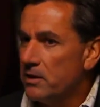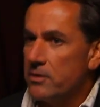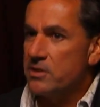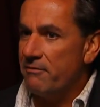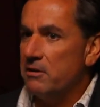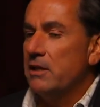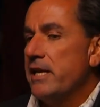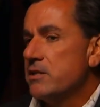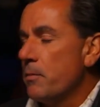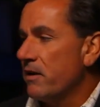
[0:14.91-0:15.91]
there
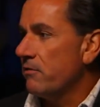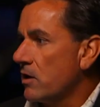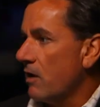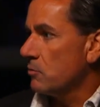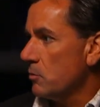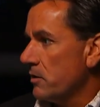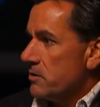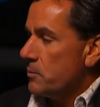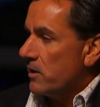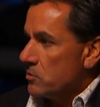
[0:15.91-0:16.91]
definitely is a bit of
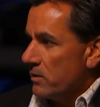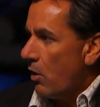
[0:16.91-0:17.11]
uncomfortableness because we've